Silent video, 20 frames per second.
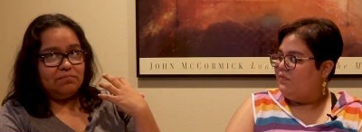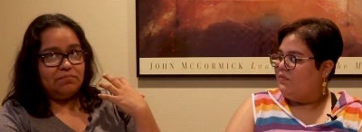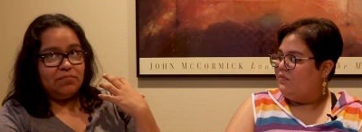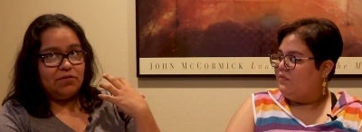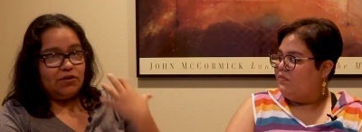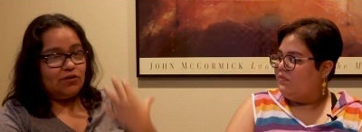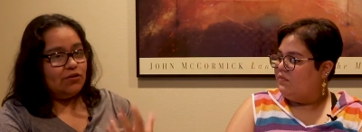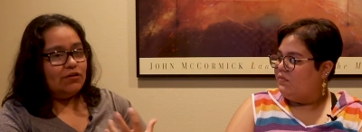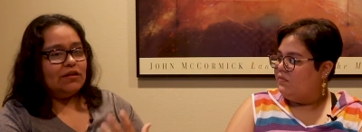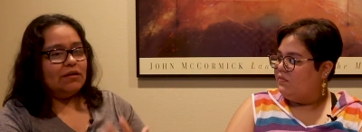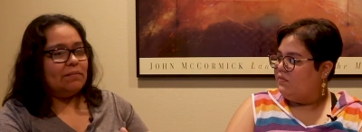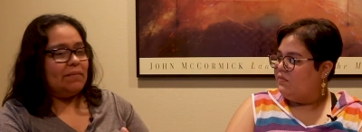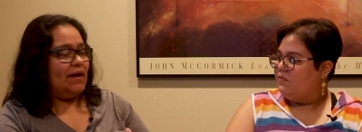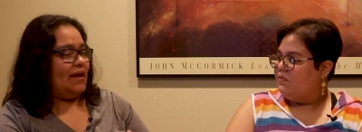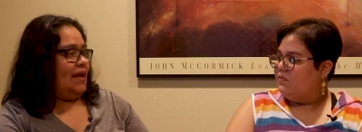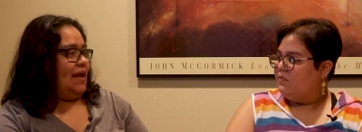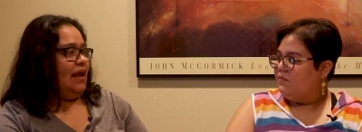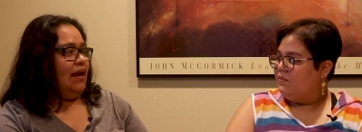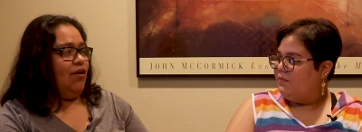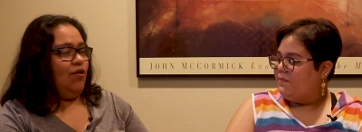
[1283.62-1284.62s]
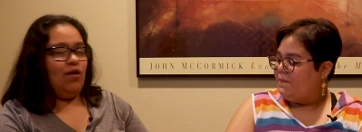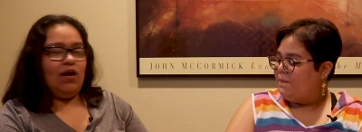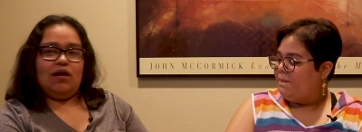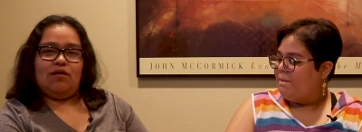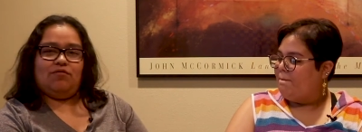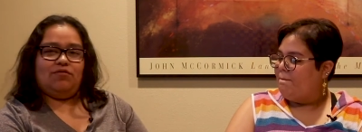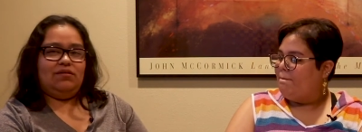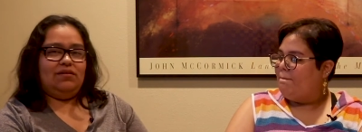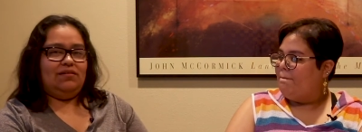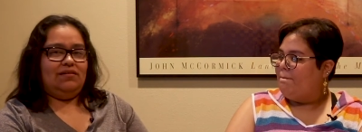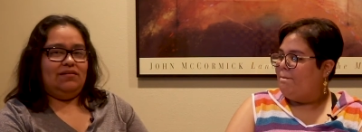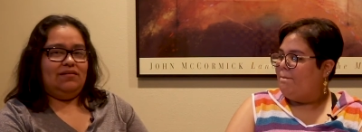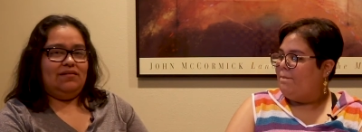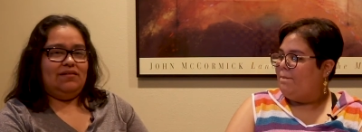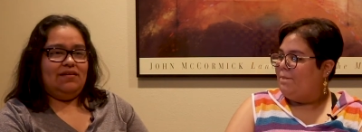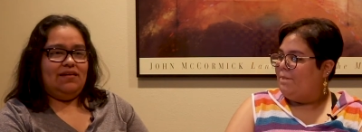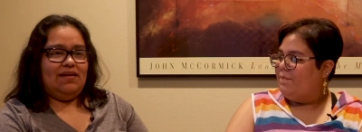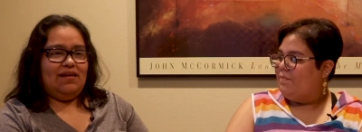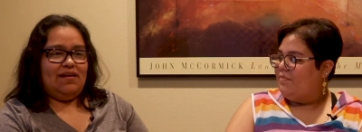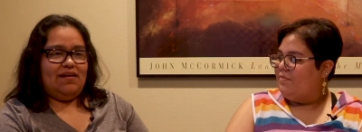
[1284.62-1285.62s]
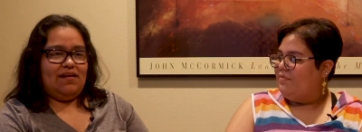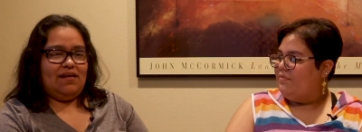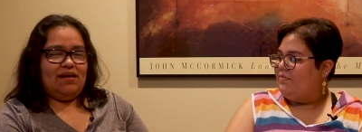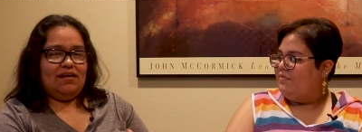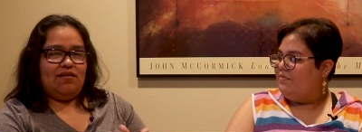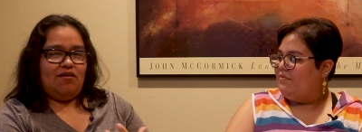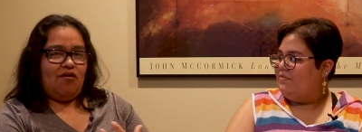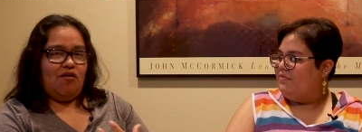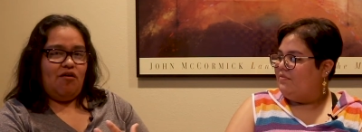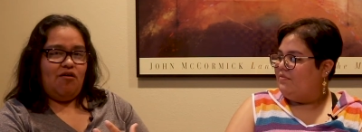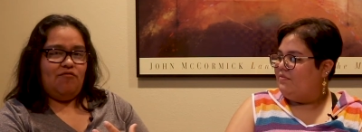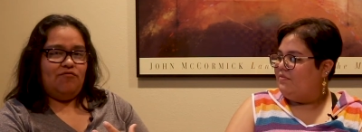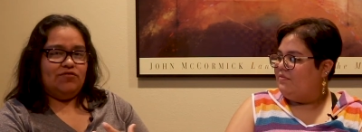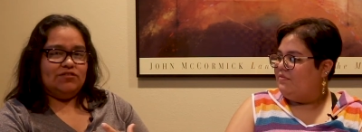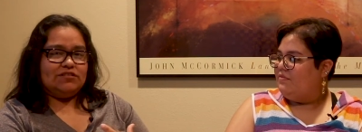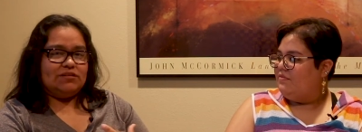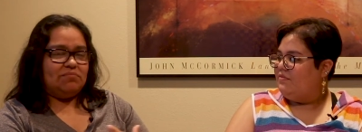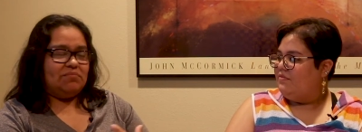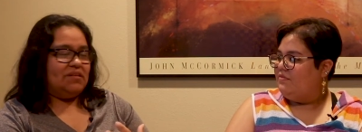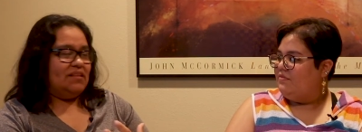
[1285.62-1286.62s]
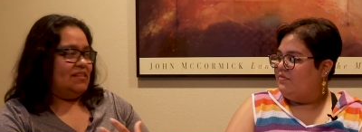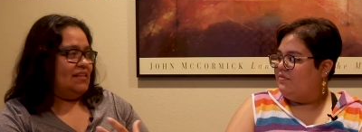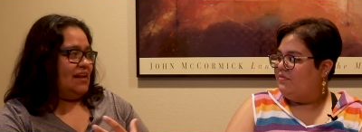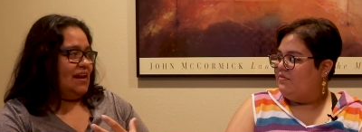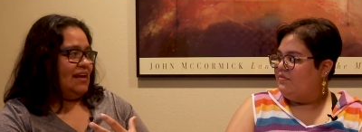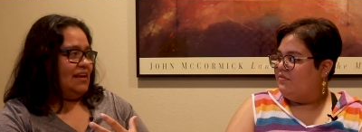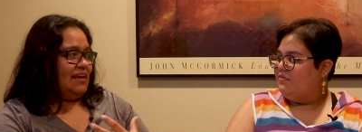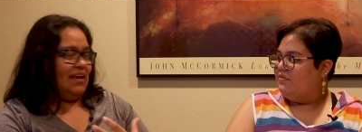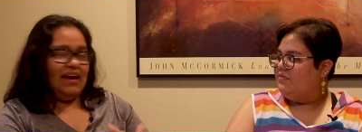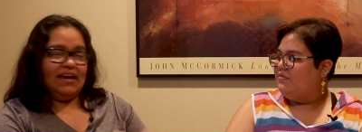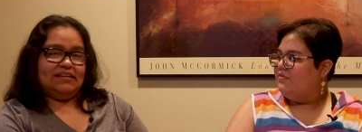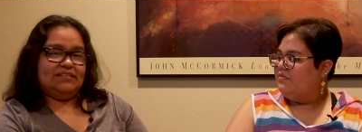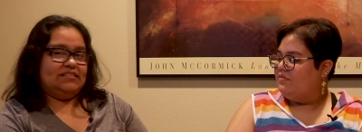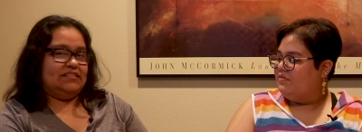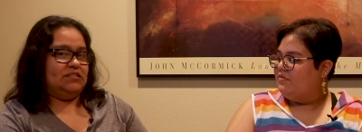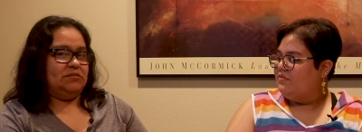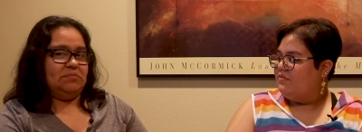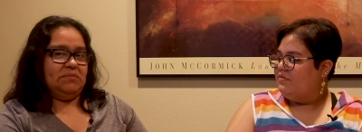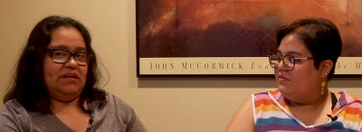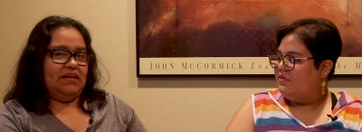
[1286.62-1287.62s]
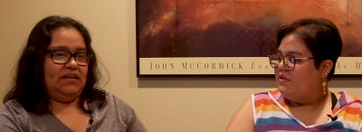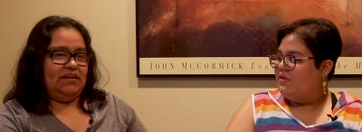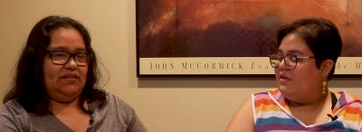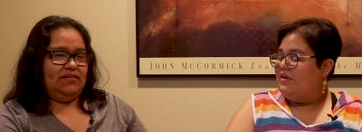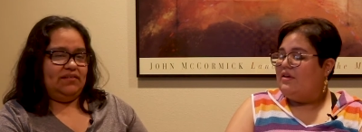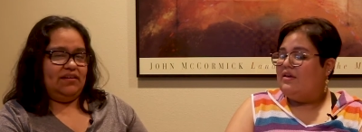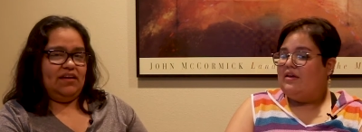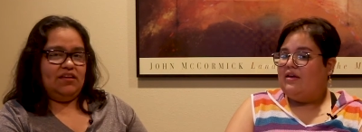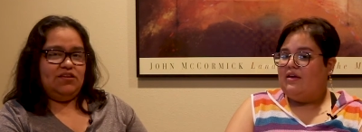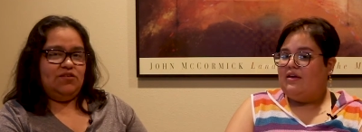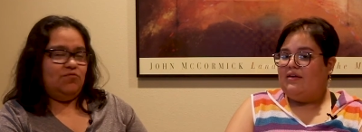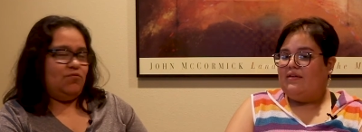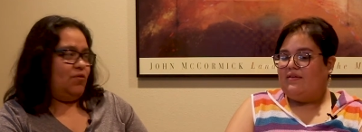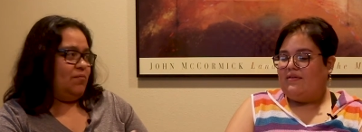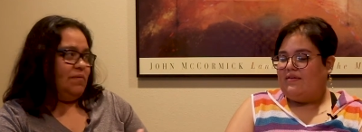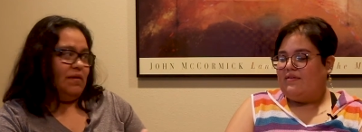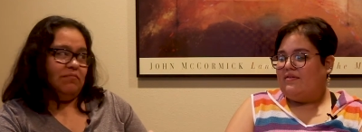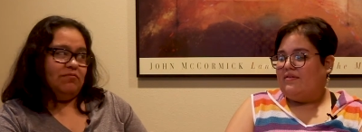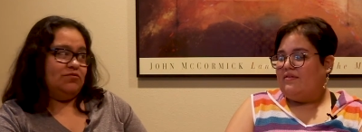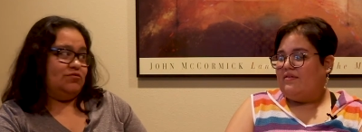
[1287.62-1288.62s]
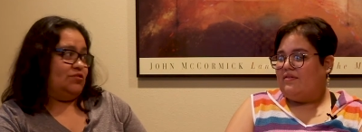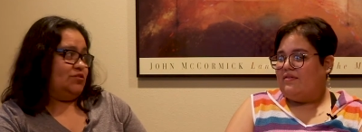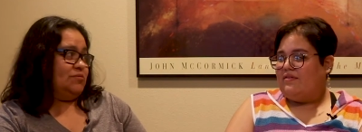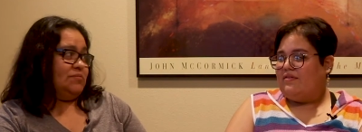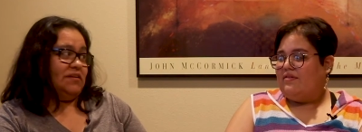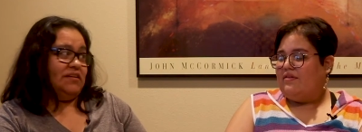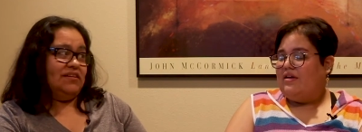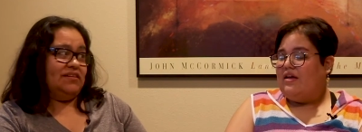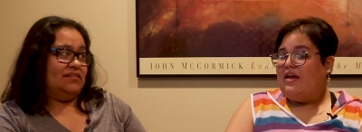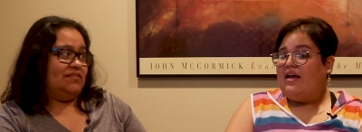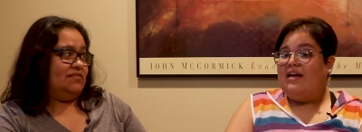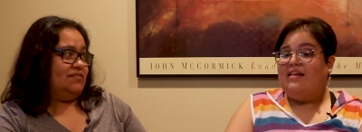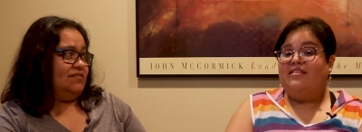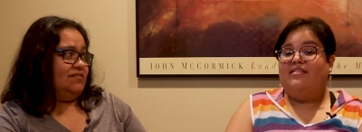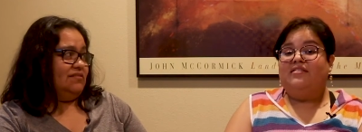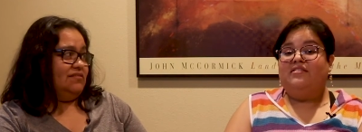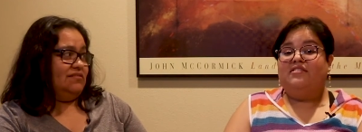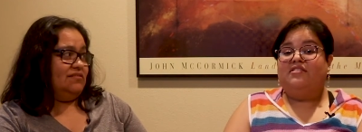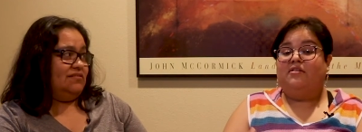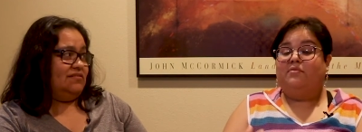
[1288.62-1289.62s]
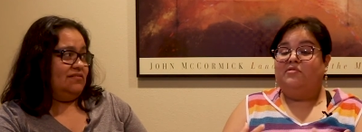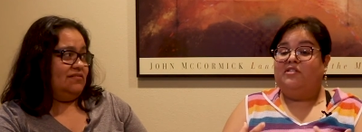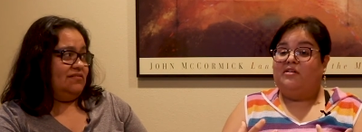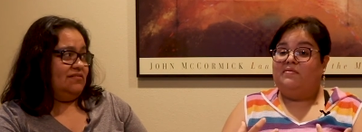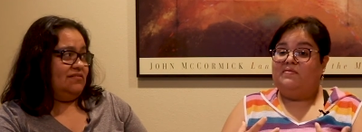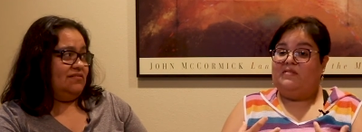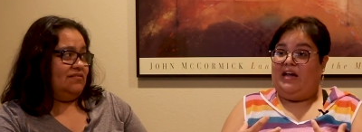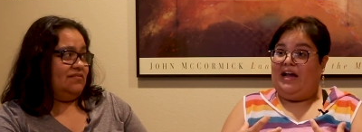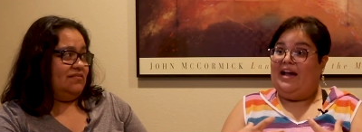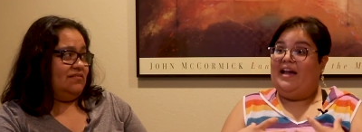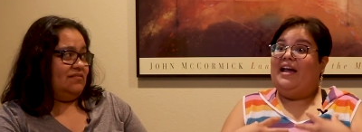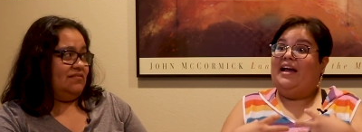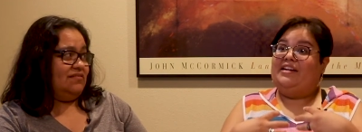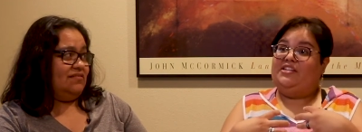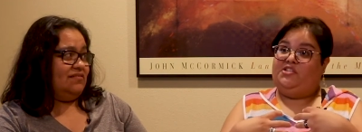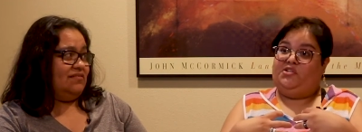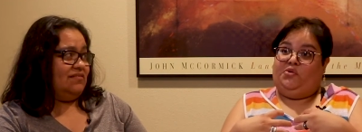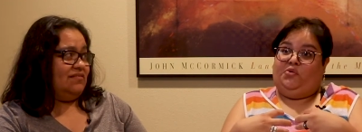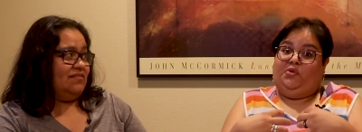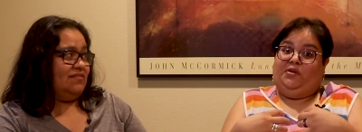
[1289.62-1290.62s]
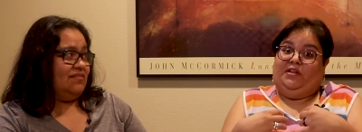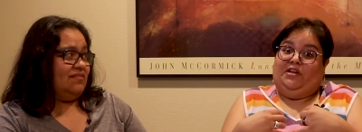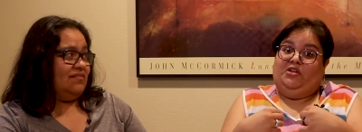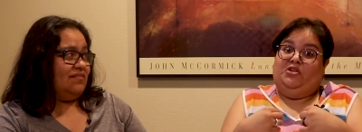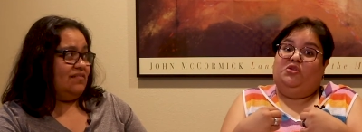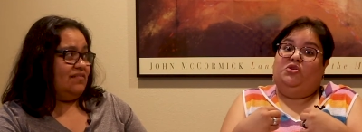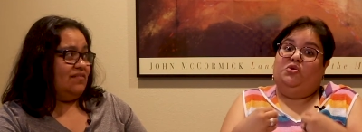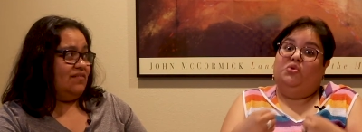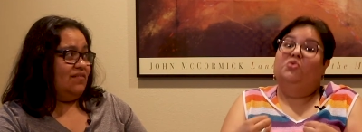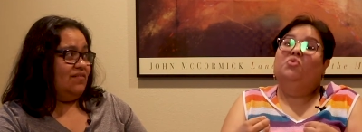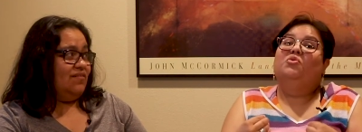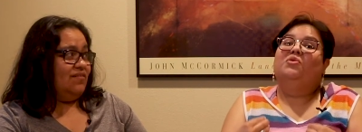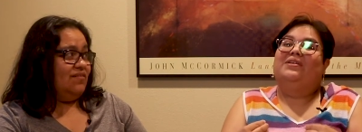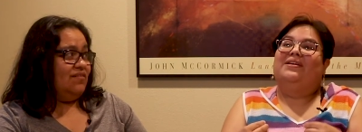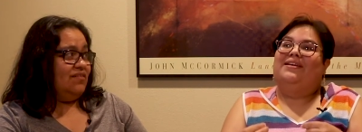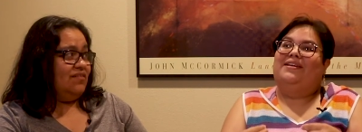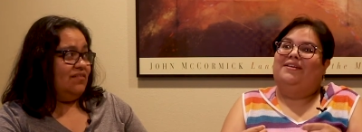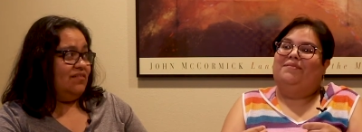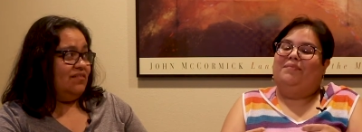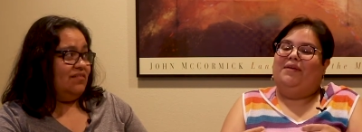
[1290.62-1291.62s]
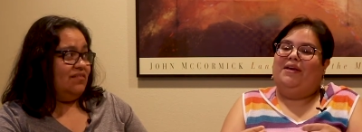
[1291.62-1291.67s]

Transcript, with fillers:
Speaker 1: pulling my hair out. And all for something that I can't explain, and you won't be able to explain it.
Speaker 2: And then sometimes I actually really do need